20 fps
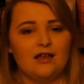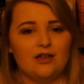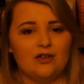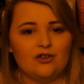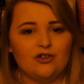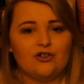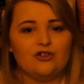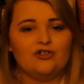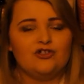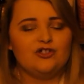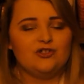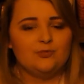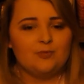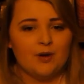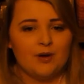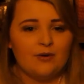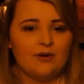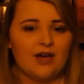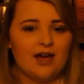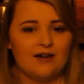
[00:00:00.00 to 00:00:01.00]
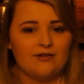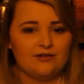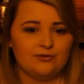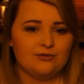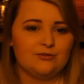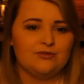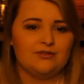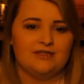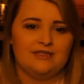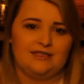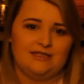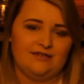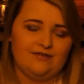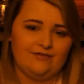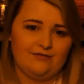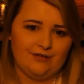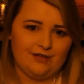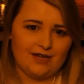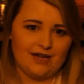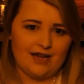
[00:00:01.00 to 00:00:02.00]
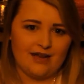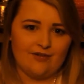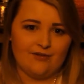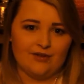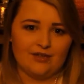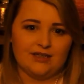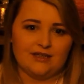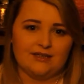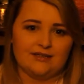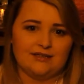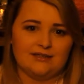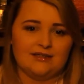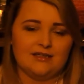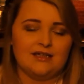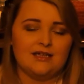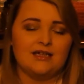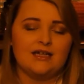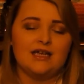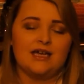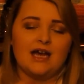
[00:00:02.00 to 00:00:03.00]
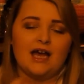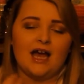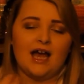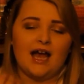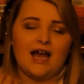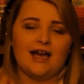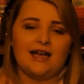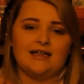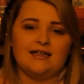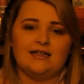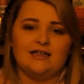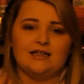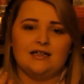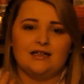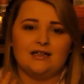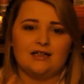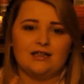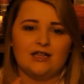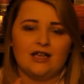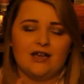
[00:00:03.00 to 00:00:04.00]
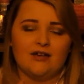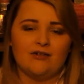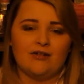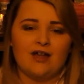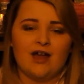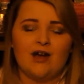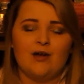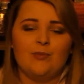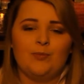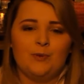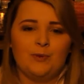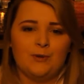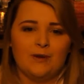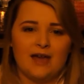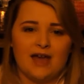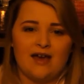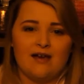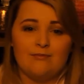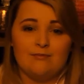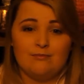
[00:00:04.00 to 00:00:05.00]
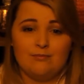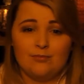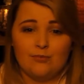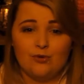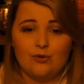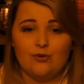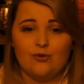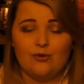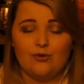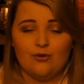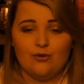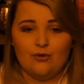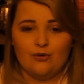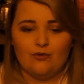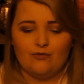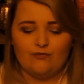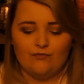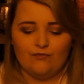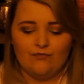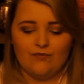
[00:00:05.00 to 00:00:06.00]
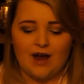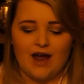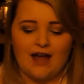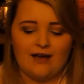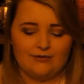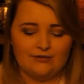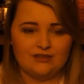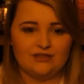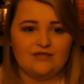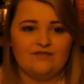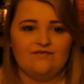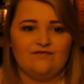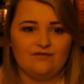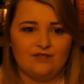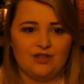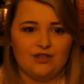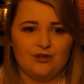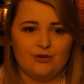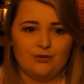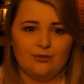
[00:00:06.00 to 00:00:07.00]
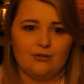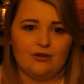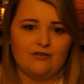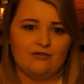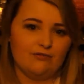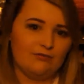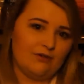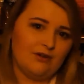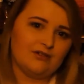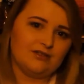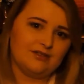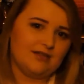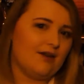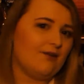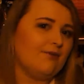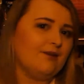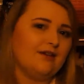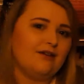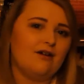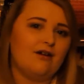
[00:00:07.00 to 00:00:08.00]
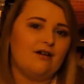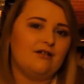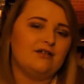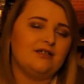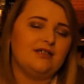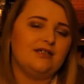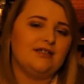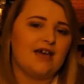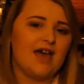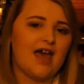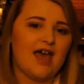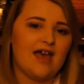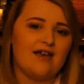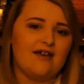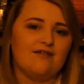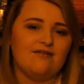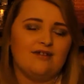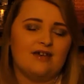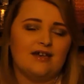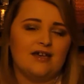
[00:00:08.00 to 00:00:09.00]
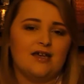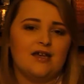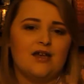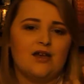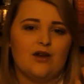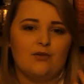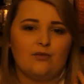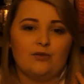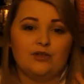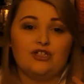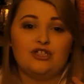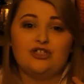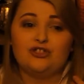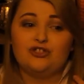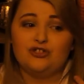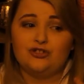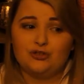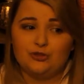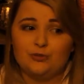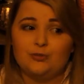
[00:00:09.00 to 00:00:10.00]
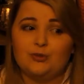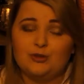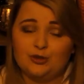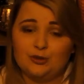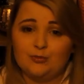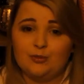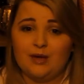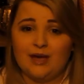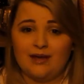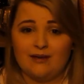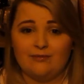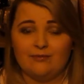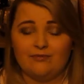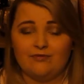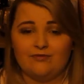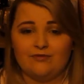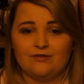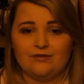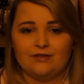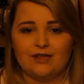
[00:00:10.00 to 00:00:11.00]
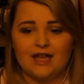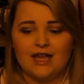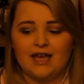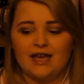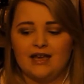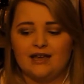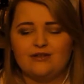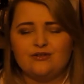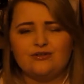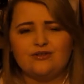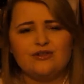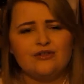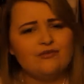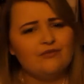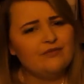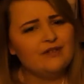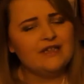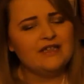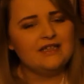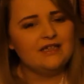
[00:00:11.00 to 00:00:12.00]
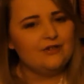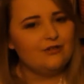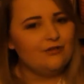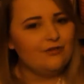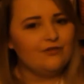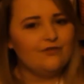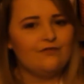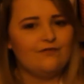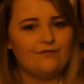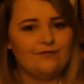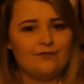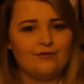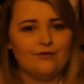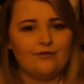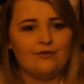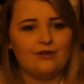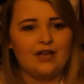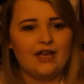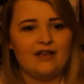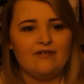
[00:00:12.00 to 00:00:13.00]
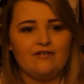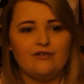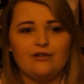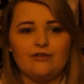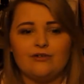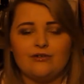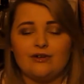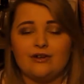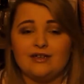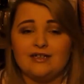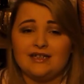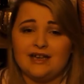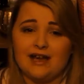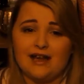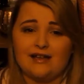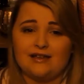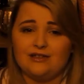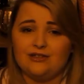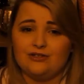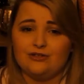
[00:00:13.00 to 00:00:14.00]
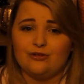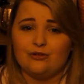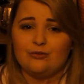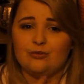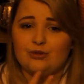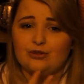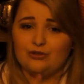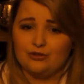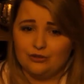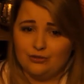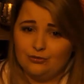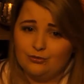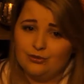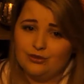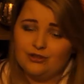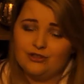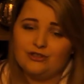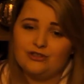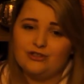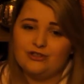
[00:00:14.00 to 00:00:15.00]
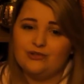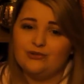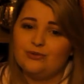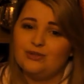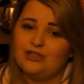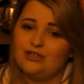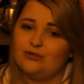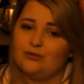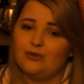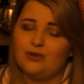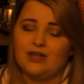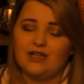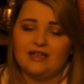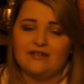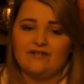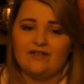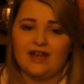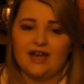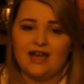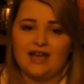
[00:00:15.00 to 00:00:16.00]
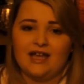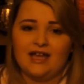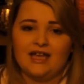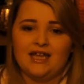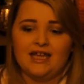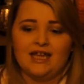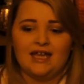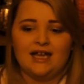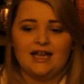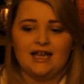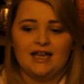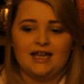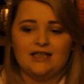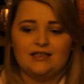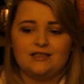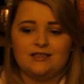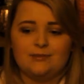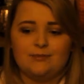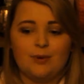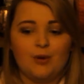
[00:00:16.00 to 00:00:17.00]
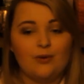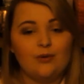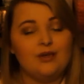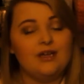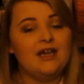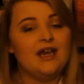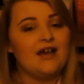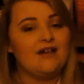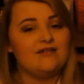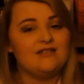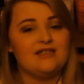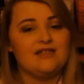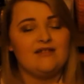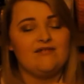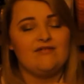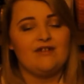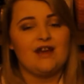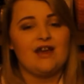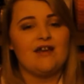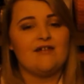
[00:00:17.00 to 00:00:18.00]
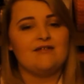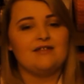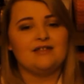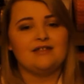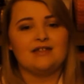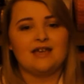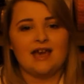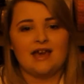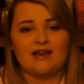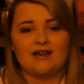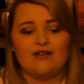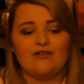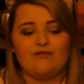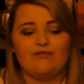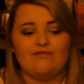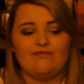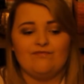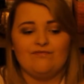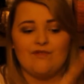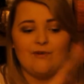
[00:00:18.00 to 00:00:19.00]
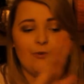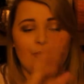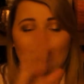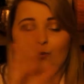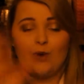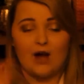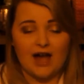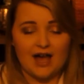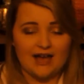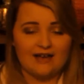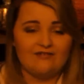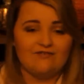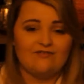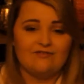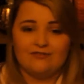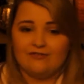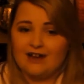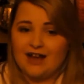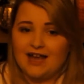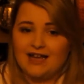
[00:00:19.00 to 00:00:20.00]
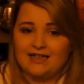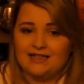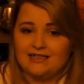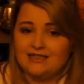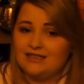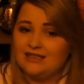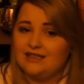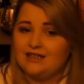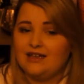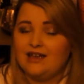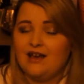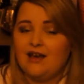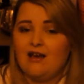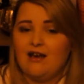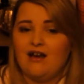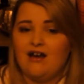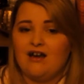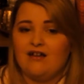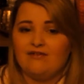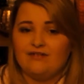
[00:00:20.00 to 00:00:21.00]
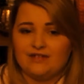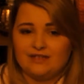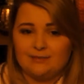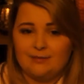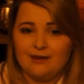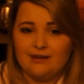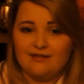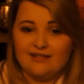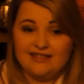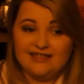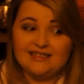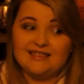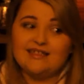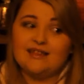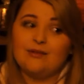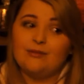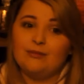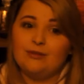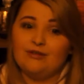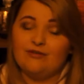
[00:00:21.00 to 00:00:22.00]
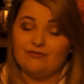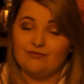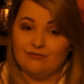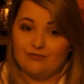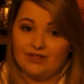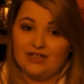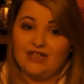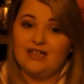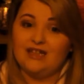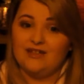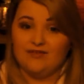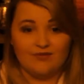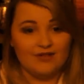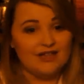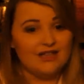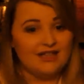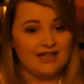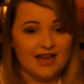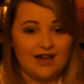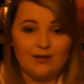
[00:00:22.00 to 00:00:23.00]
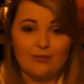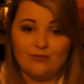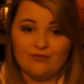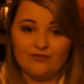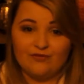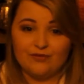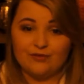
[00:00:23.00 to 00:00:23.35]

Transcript: spoke out to all these different areas and it'll help you get a more rounded view of what's going on in that area which is super super helpful it's also really good for if you're not entirely sure what you want to do when you qualify, spoking out to different areas and getting a wide variety of experiences can be really, really helpful.